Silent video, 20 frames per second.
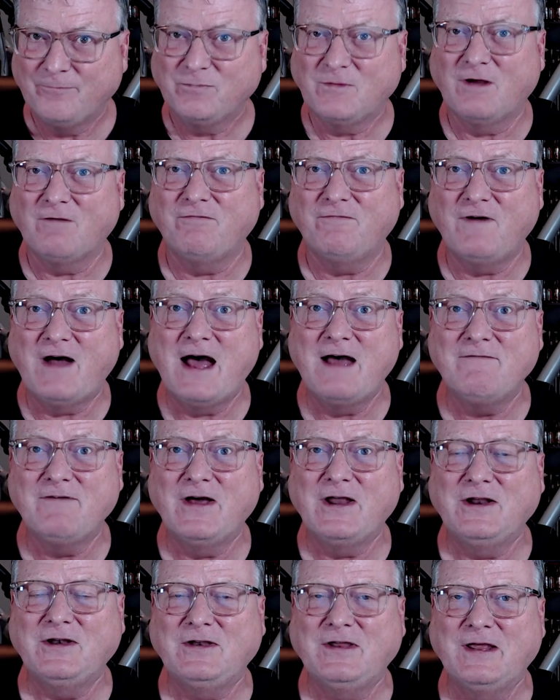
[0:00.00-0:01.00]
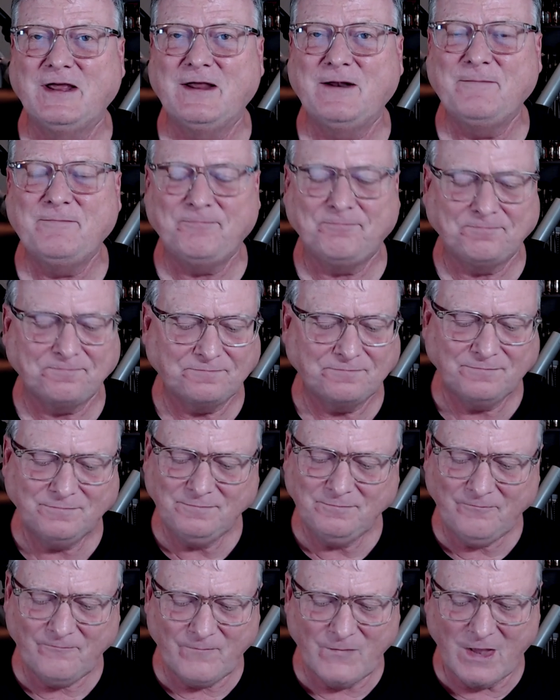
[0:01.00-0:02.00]
a 5 out of 10.
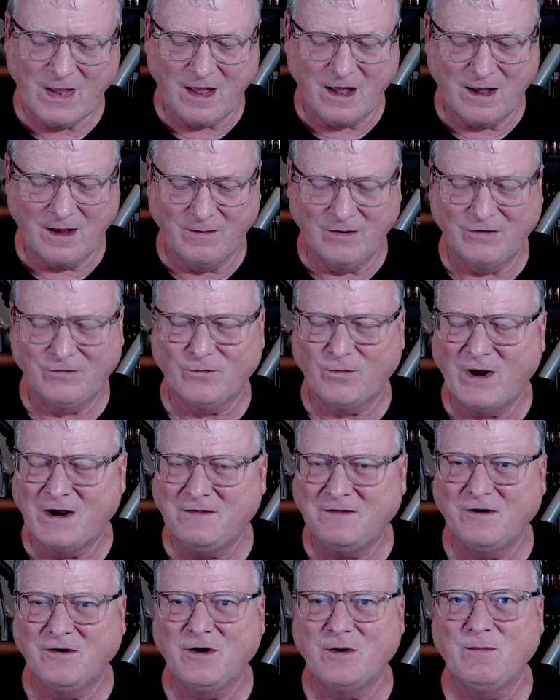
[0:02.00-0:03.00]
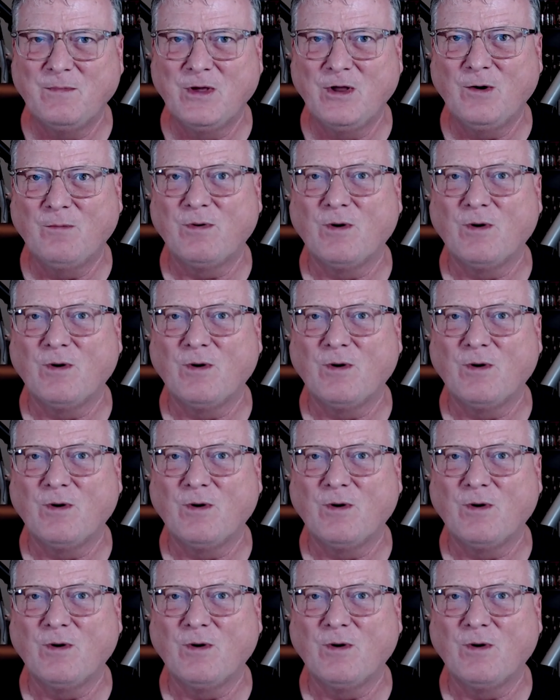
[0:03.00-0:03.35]
It's right there in the middle,